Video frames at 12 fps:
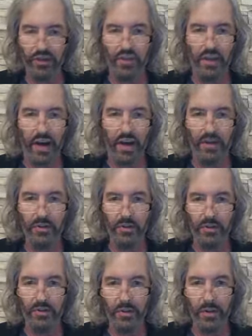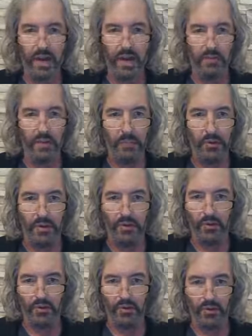guide them on their way. Remember, I
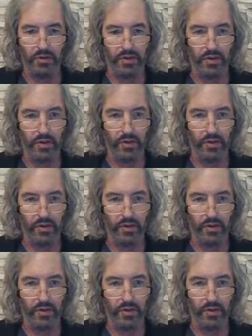told you earlier when